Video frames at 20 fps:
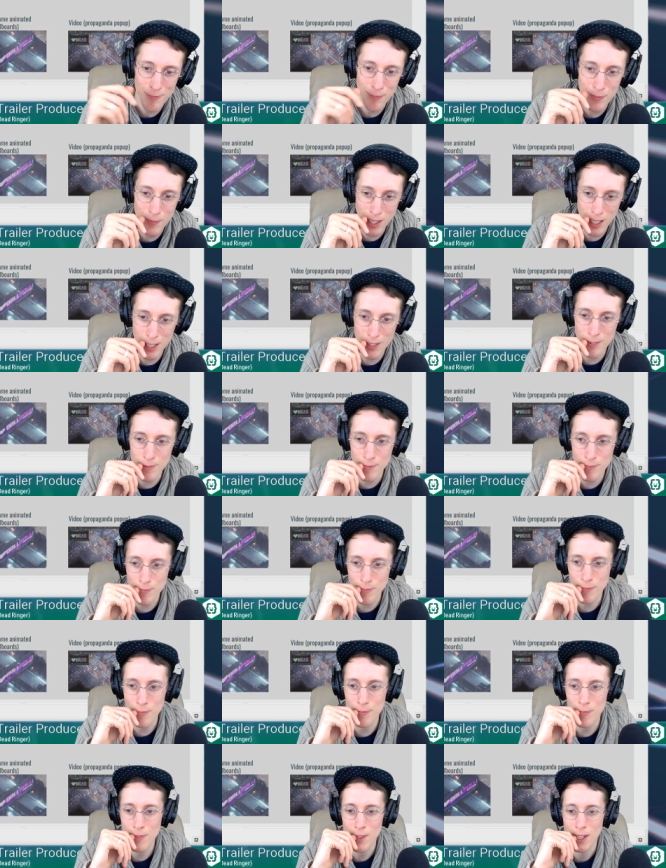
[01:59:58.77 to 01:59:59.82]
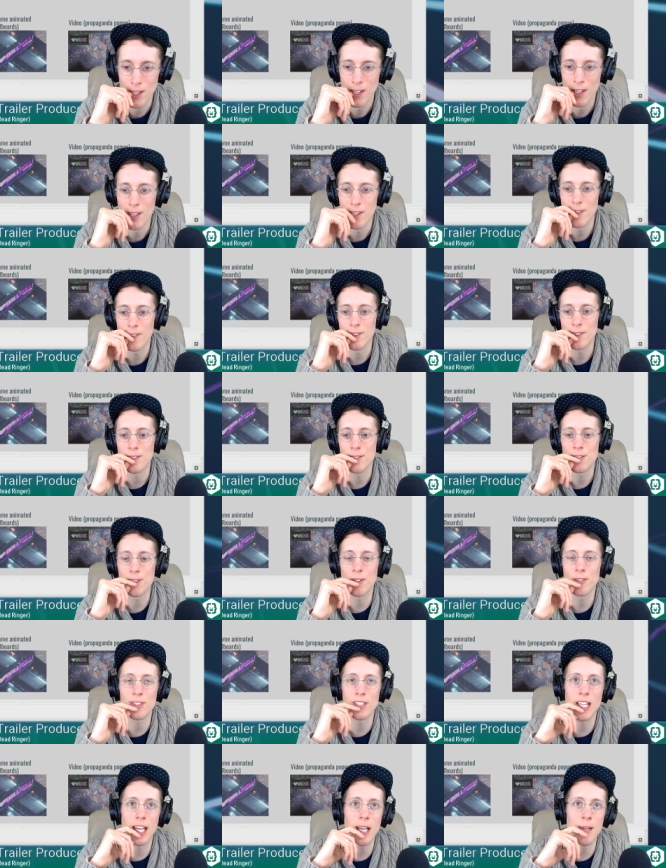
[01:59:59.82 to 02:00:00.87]
in throughout the
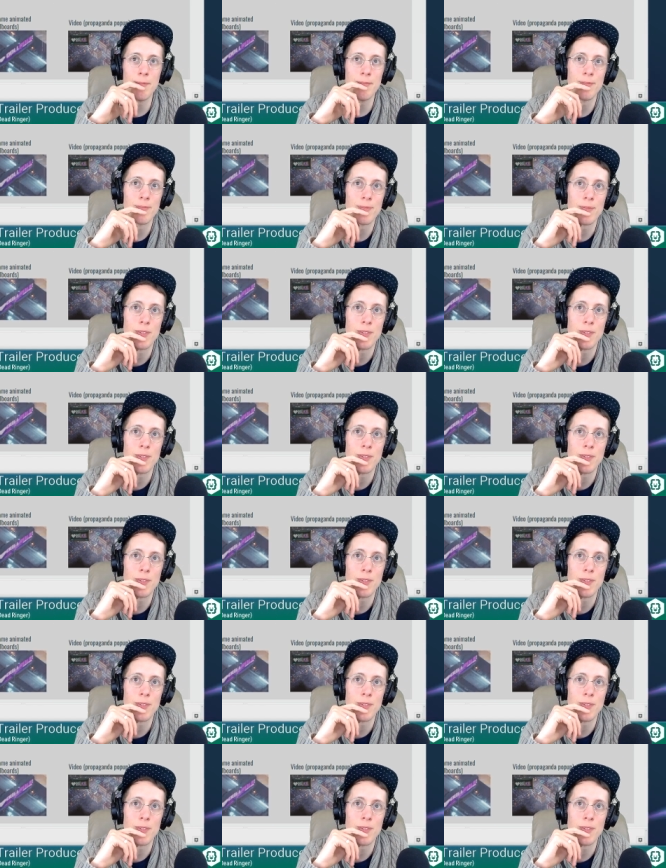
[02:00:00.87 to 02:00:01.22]
game.